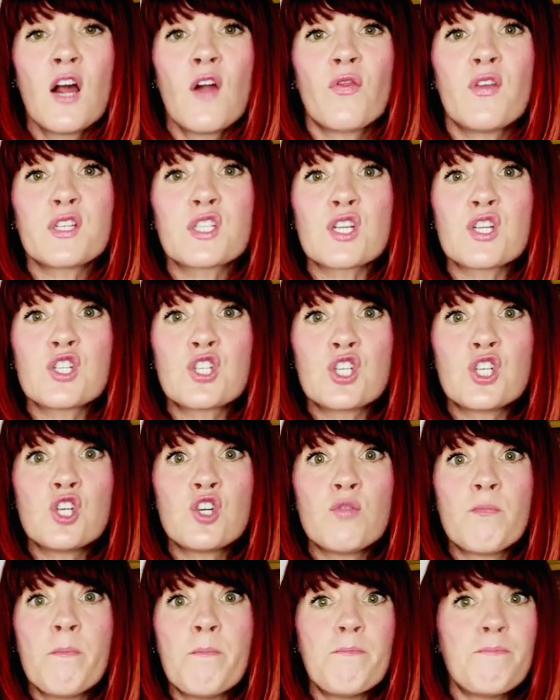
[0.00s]
This is
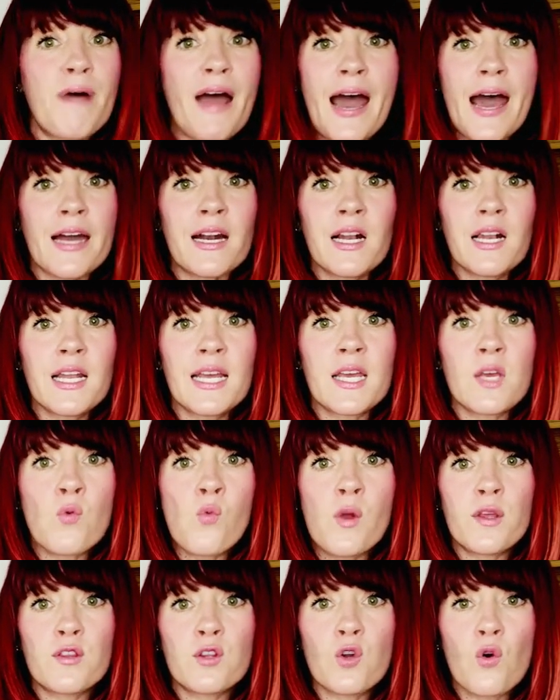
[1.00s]
you battling
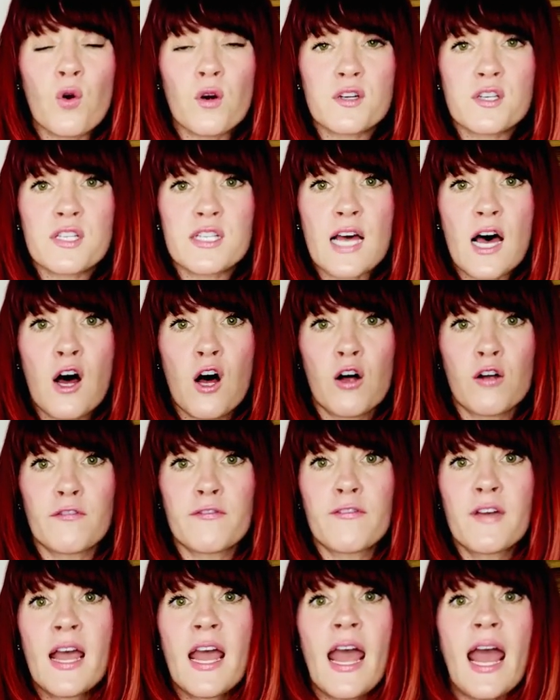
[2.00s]
with
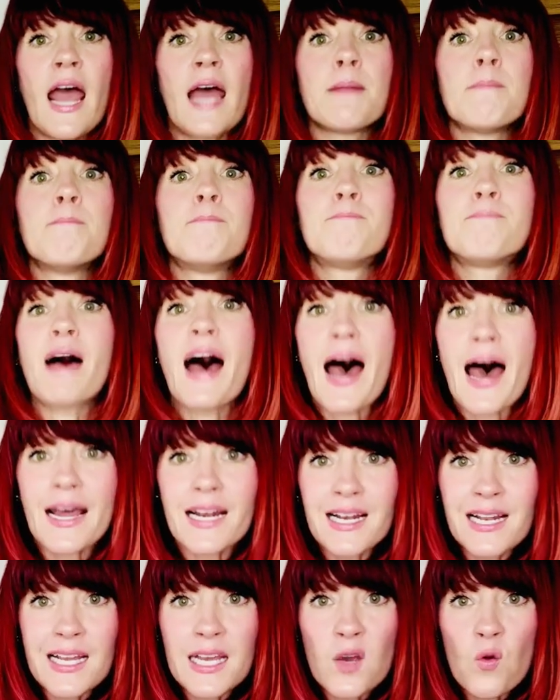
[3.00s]
yourself and
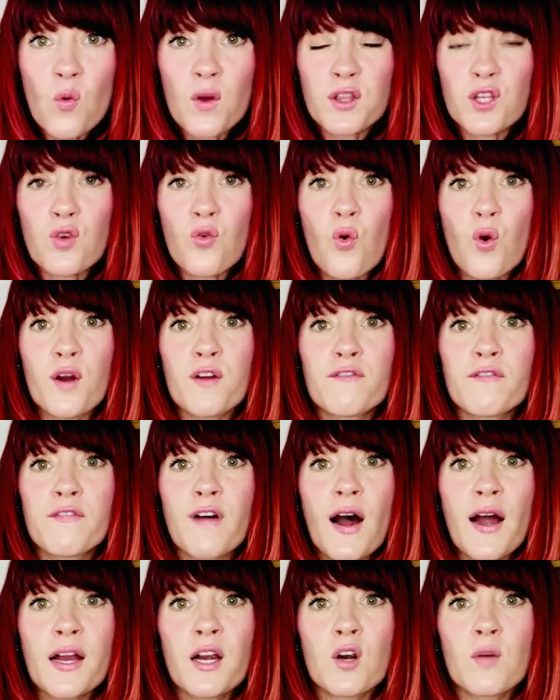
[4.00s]
battling with your
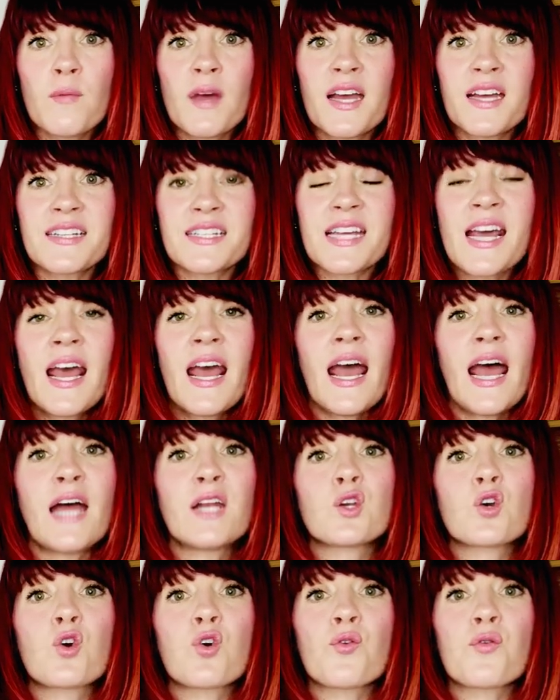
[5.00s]
environment
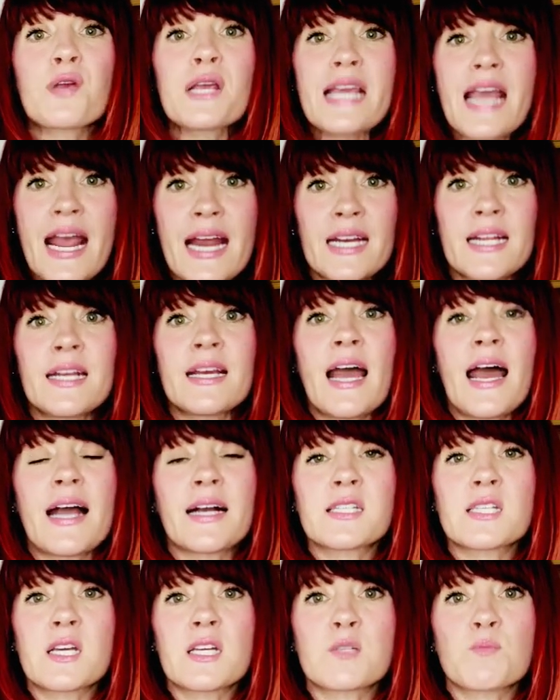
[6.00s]
and creating
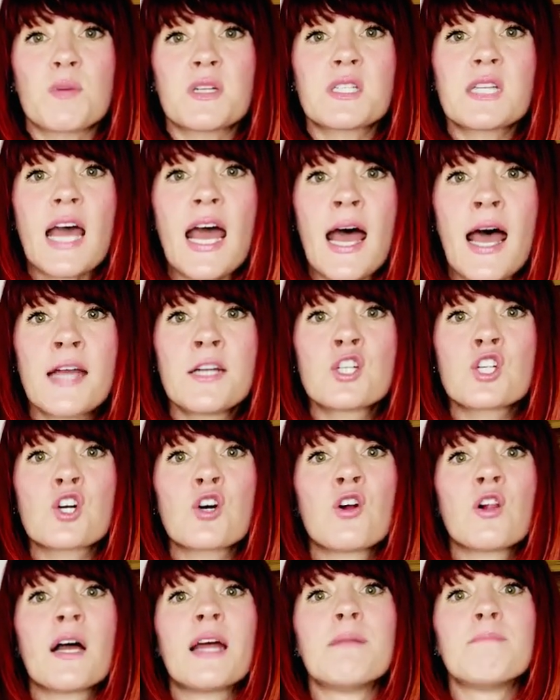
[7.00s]
excess
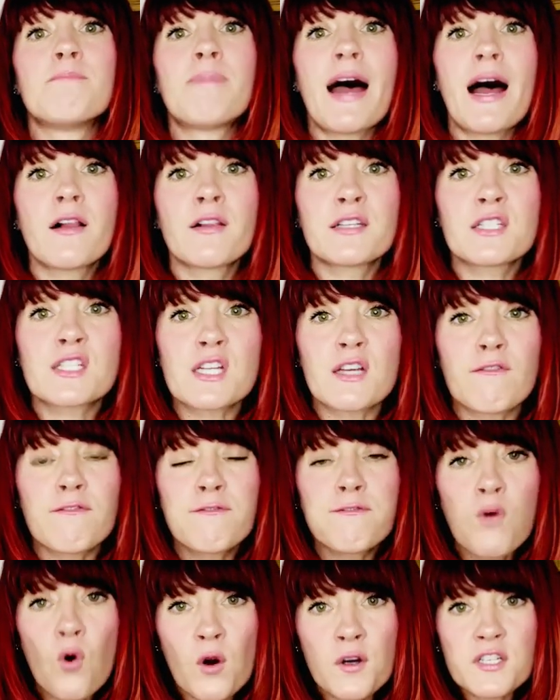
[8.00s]
potential, and balancing
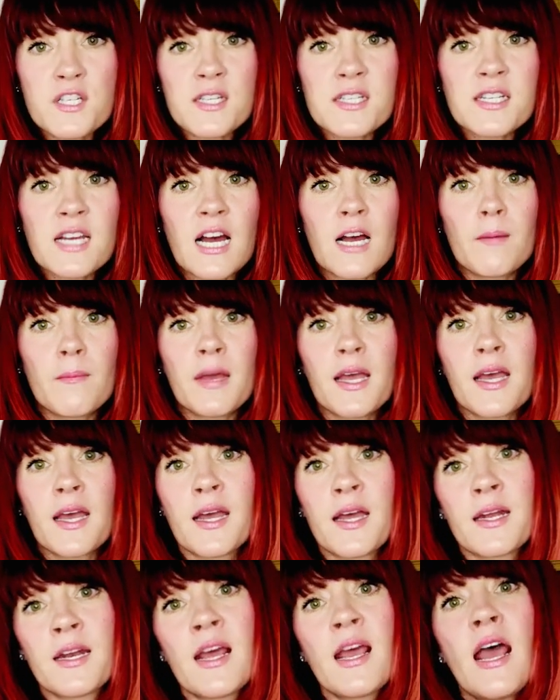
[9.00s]
forces come
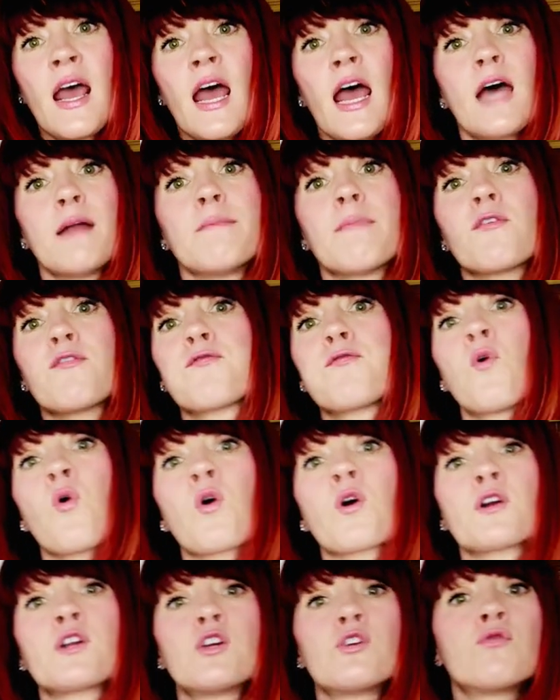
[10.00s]
in, and
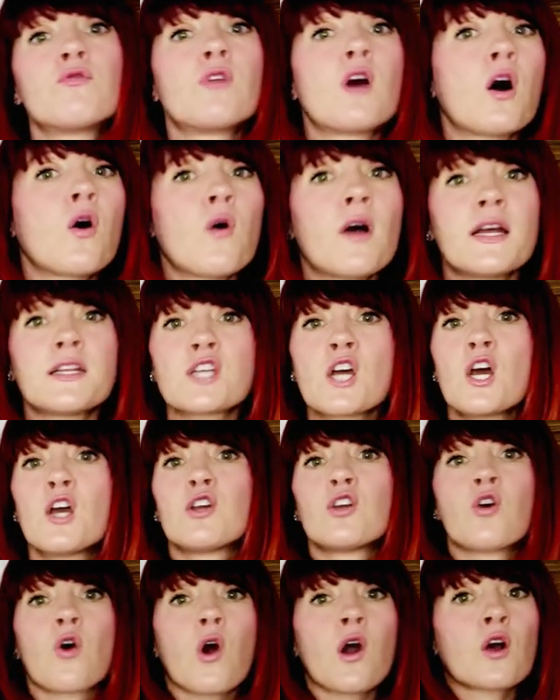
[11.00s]
before you know it
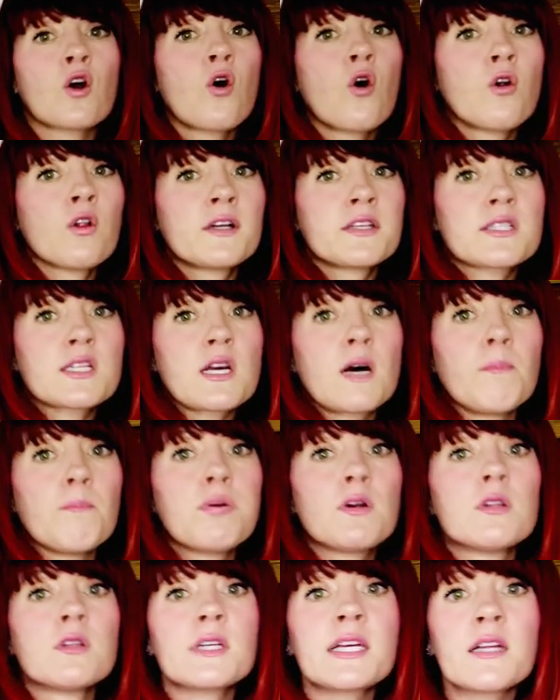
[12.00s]
your goal is
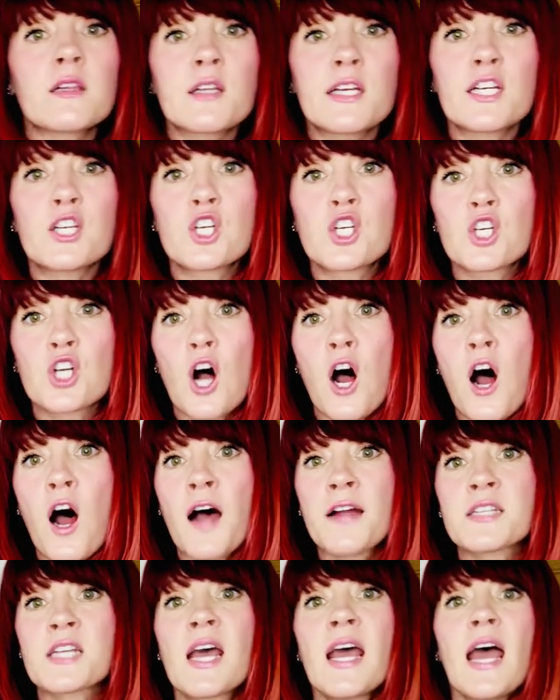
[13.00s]
completely
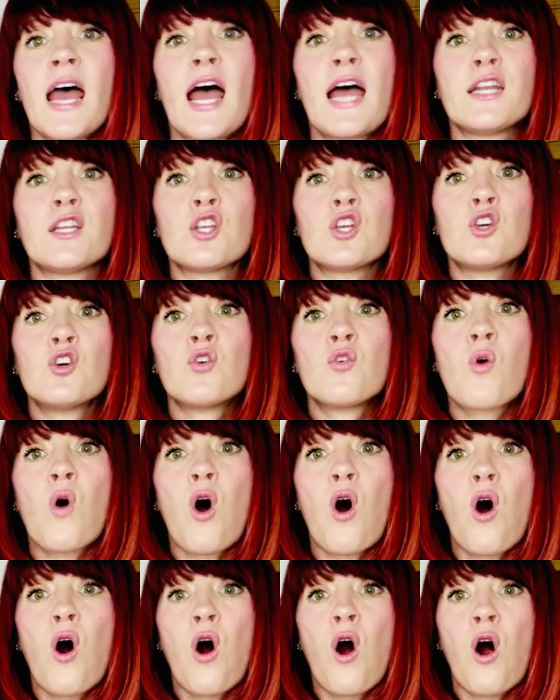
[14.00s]
shot and you
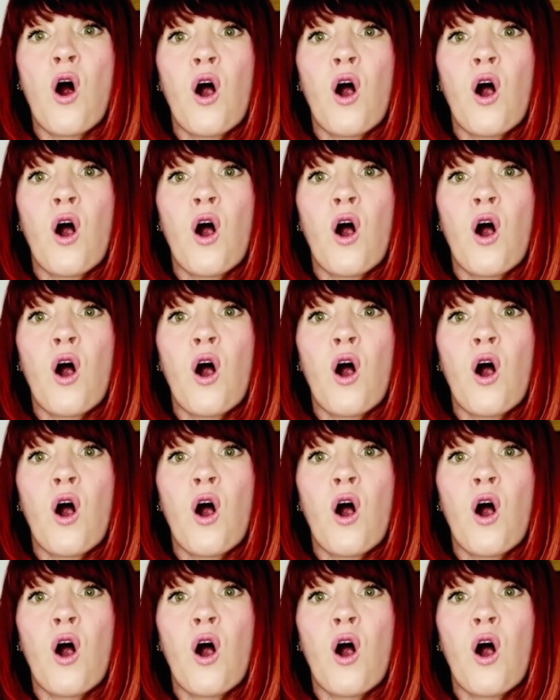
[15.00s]
are